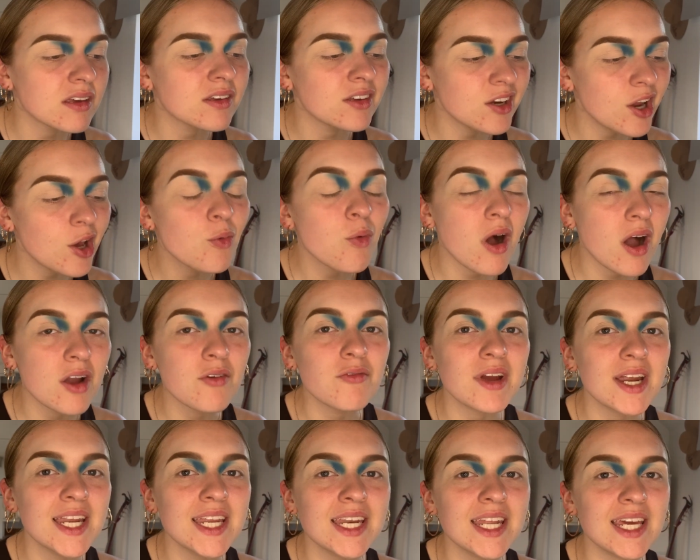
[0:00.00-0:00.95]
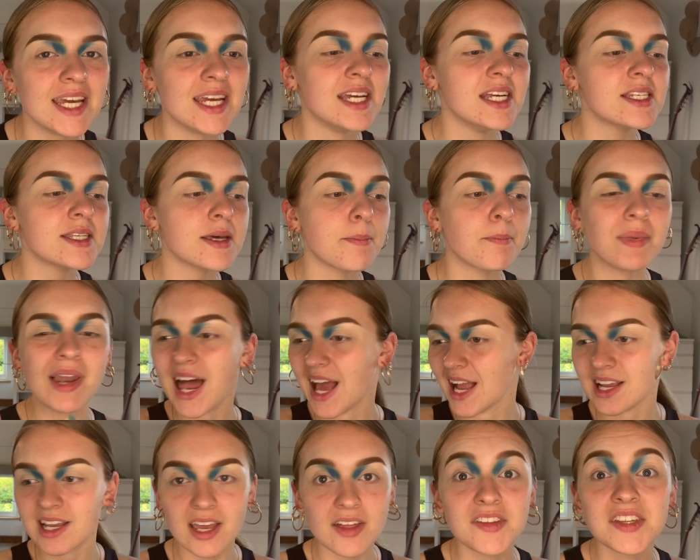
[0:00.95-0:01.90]
you know what I really need?
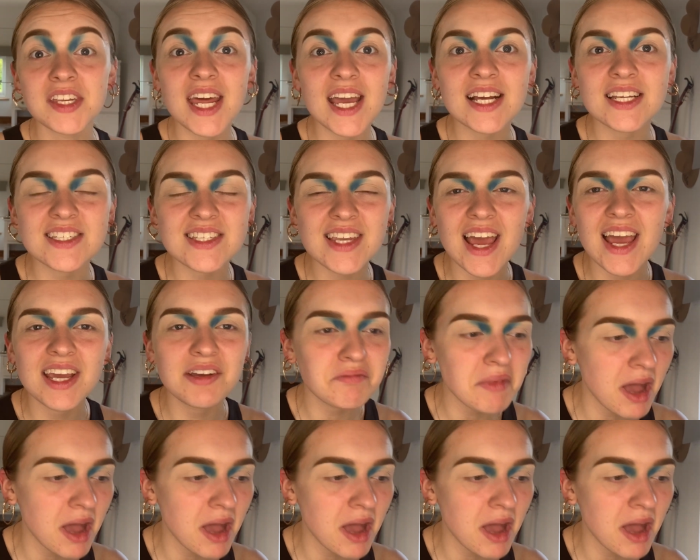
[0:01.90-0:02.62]
Blank. And the next day,